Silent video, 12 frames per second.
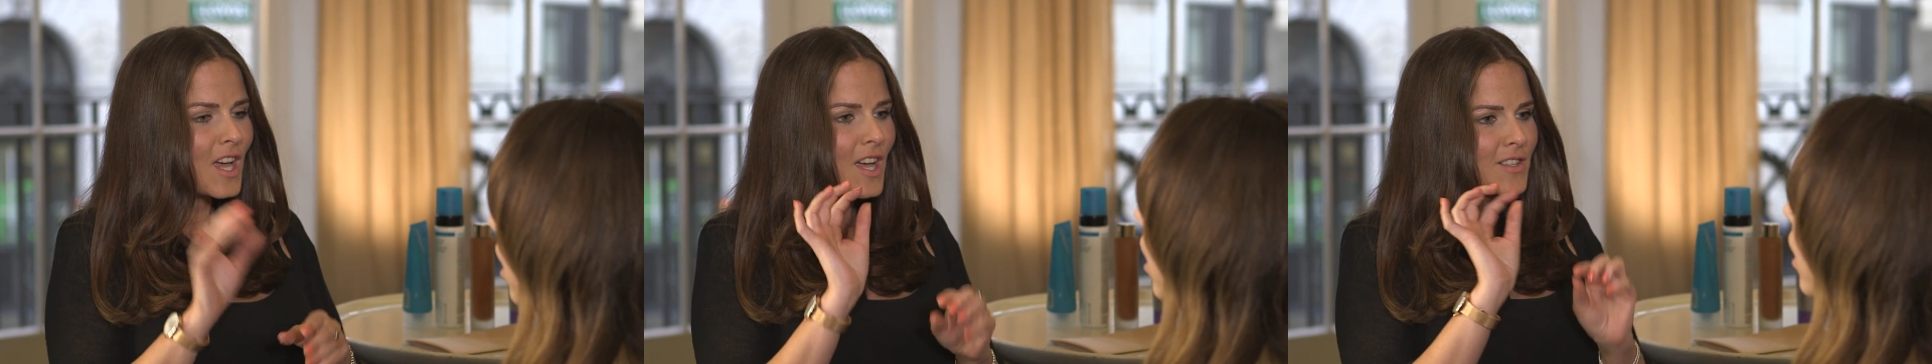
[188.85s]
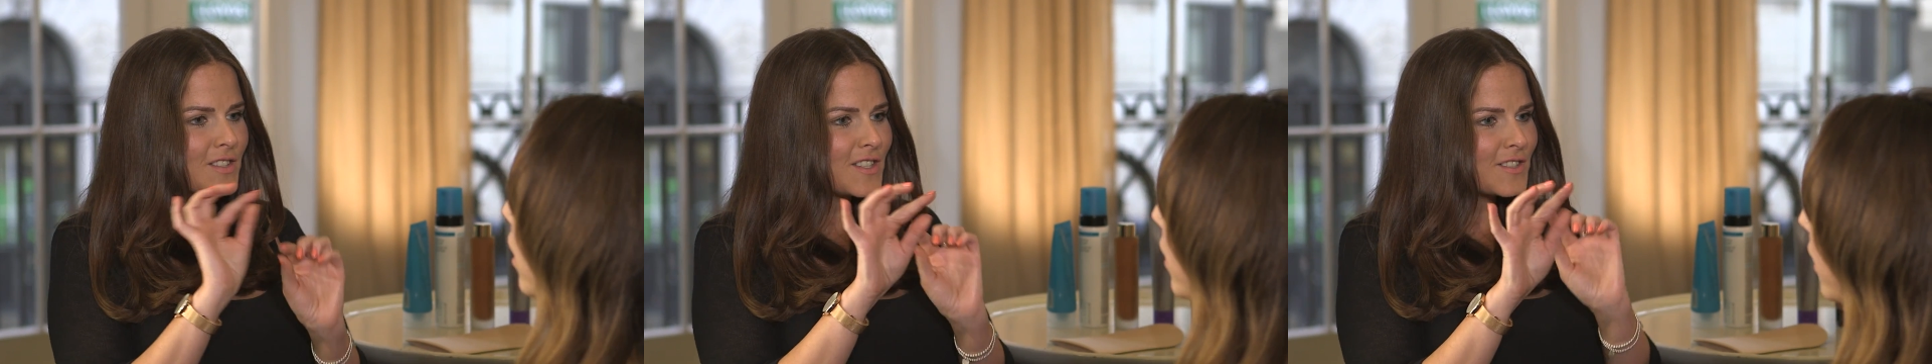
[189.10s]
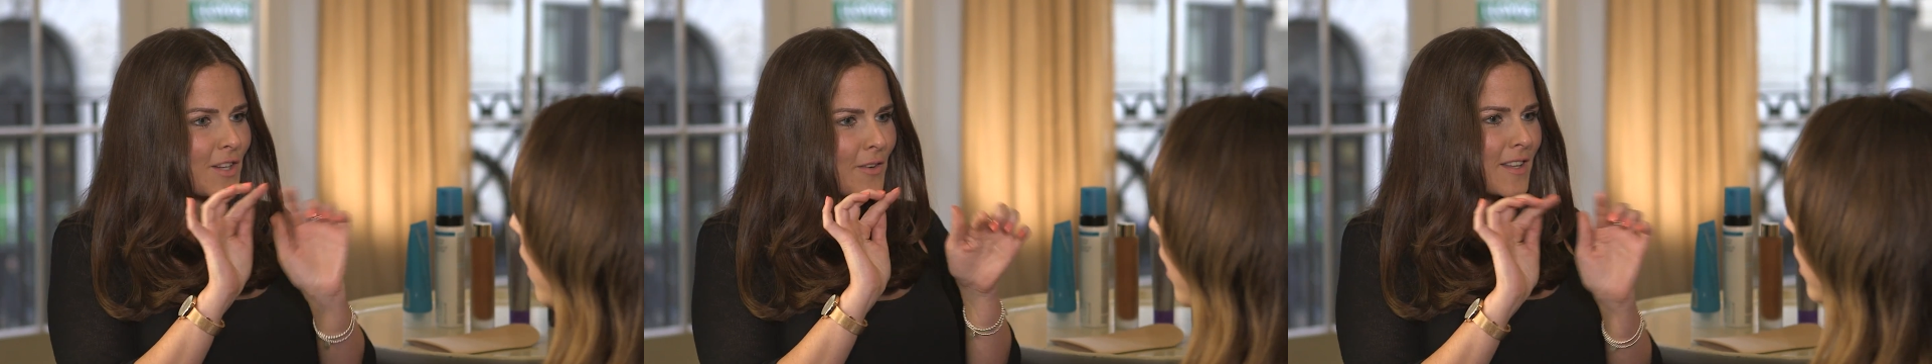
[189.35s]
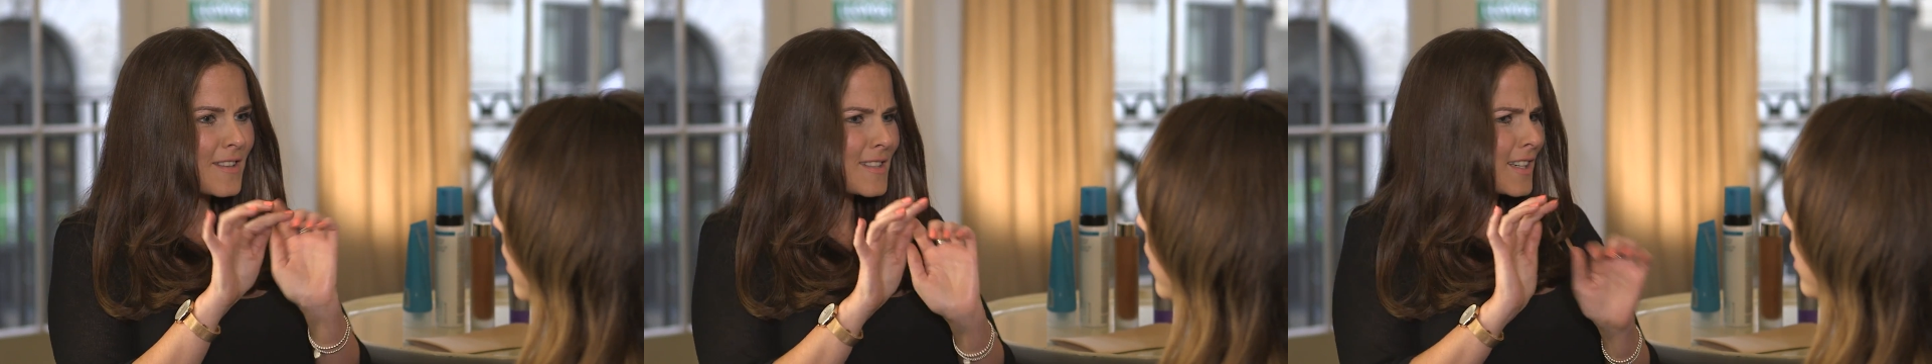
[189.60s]
so you don't get
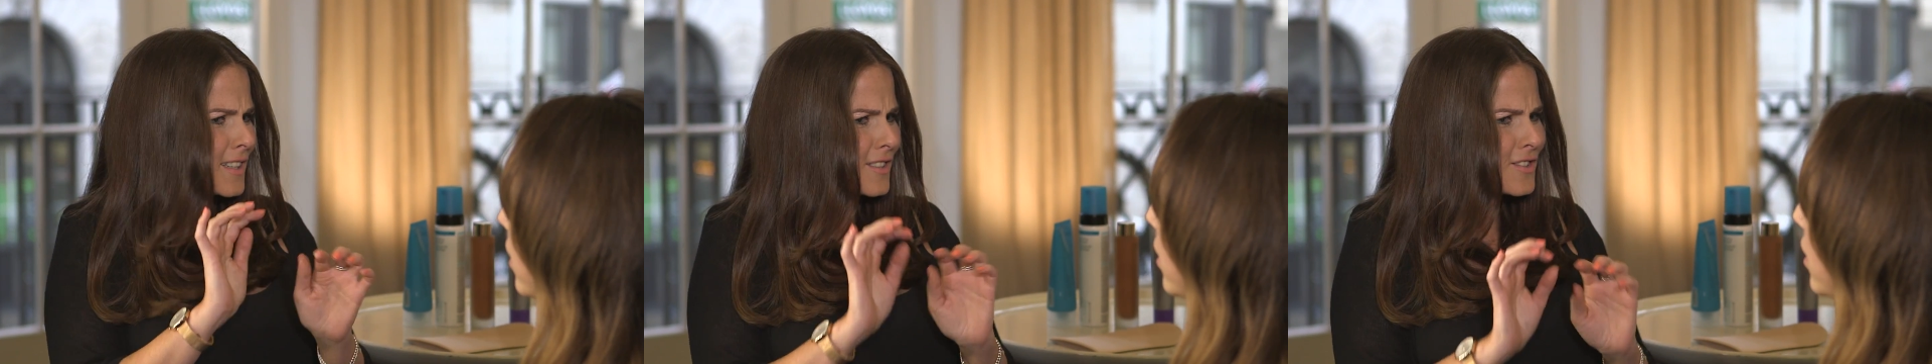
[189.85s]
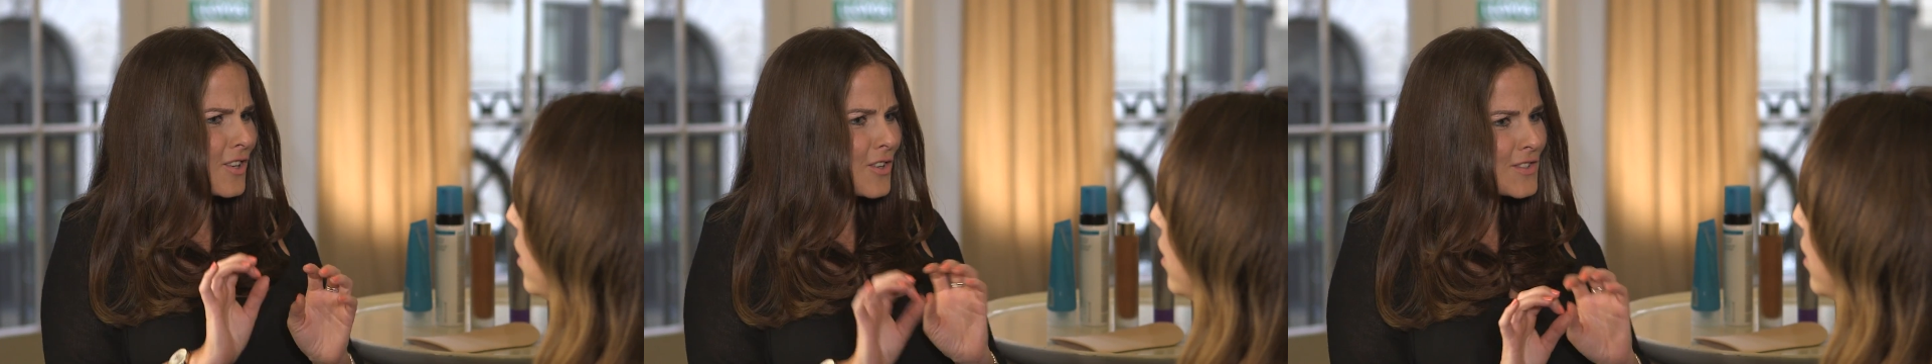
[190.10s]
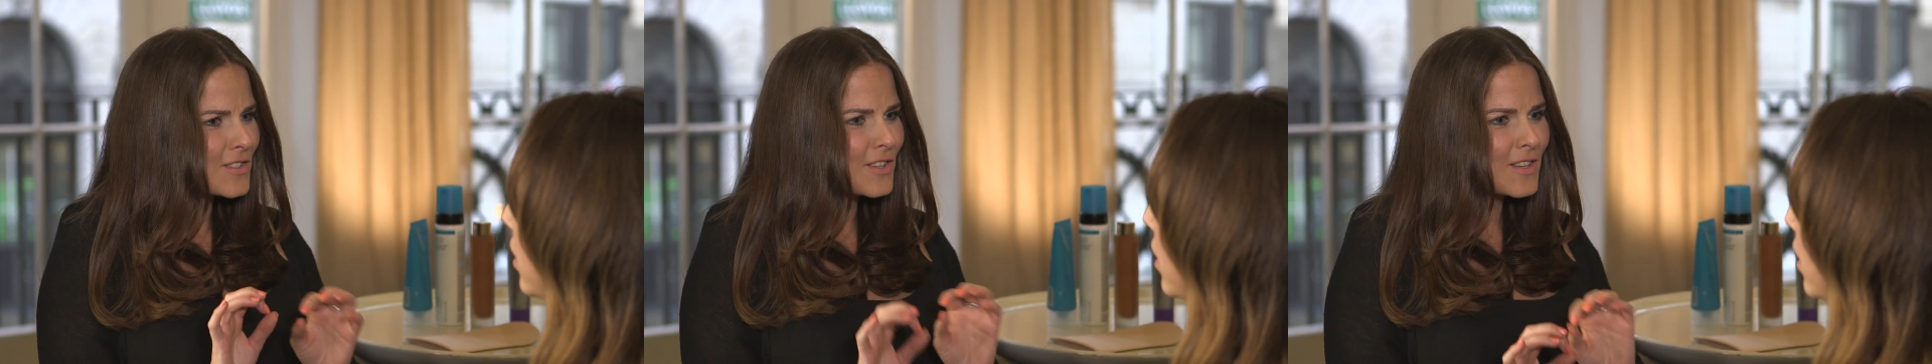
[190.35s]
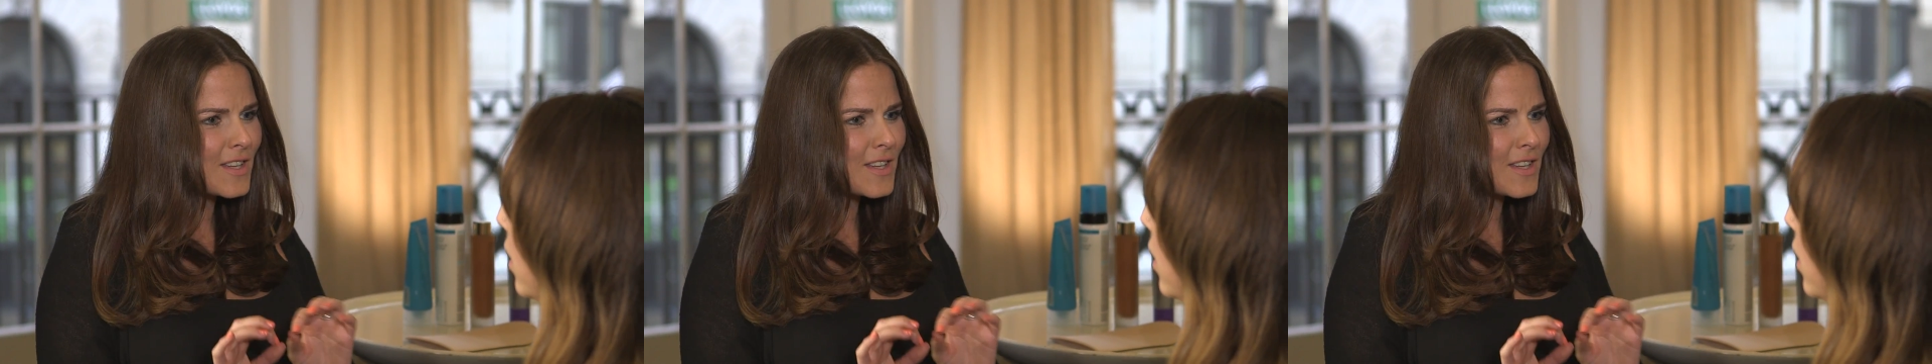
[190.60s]
those little dots on